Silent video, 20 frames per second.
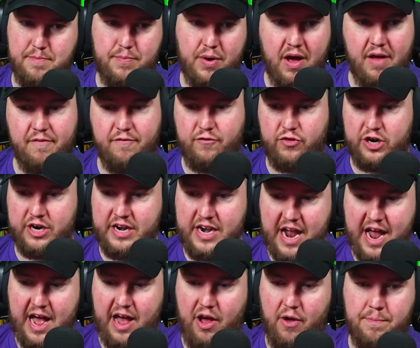But for
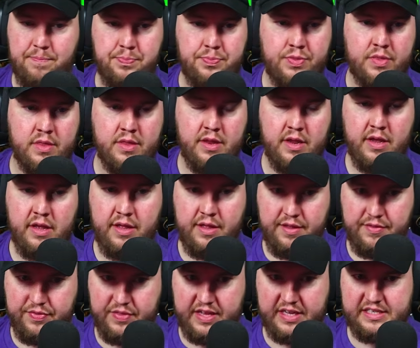now,
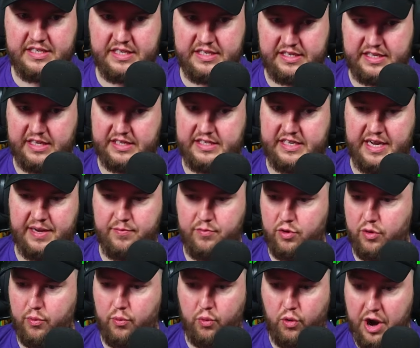this is the team
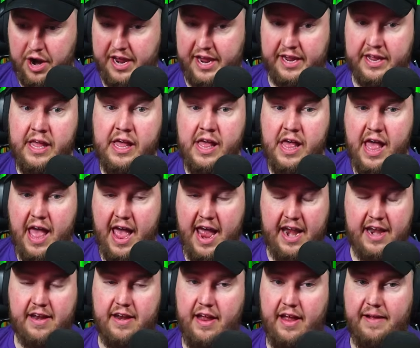we're running.
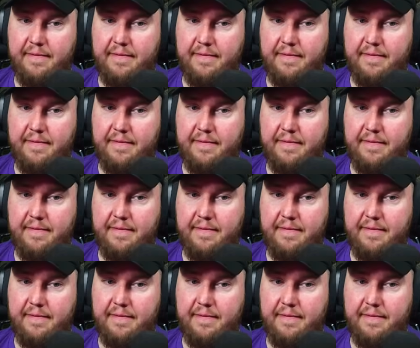And